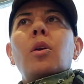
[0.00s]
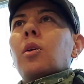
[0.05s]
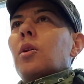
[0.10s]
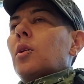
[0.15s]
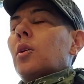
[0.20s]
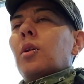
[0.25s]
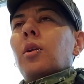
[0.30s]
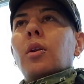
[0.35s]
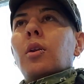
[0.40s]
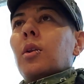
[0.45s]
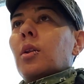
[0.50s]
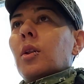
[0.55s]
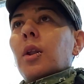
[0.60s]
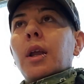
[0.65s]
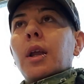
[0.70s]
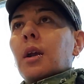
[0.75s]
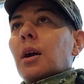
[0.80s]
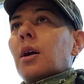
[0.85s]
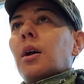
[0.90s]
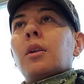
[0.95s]

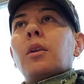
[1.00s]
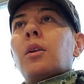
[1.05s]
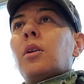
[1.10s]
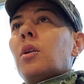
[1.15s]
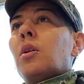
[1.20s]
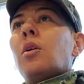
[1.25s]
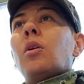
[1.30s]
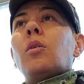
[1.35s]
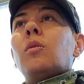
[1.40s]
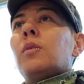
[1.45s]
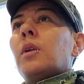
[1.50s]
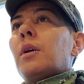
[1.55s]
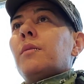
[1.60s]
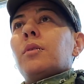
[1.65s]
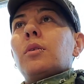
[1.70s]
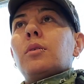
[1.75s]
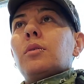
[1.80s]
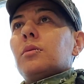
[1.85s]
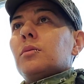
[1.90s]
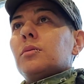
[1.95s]
Like on no
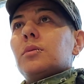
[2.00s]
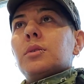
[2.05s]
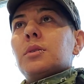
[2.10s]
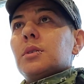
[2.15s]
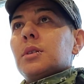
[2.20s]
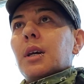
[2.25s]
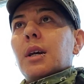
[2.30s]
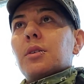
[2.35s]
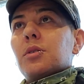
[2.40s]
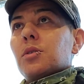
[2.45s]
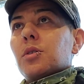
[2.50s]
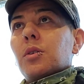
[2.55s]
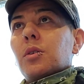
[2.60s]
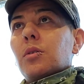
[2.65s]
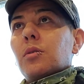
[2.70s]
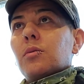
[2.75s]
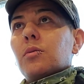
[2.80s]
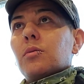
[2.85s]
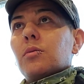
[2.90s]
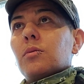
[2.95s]
level is that
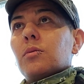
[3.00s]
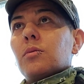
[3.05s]
true.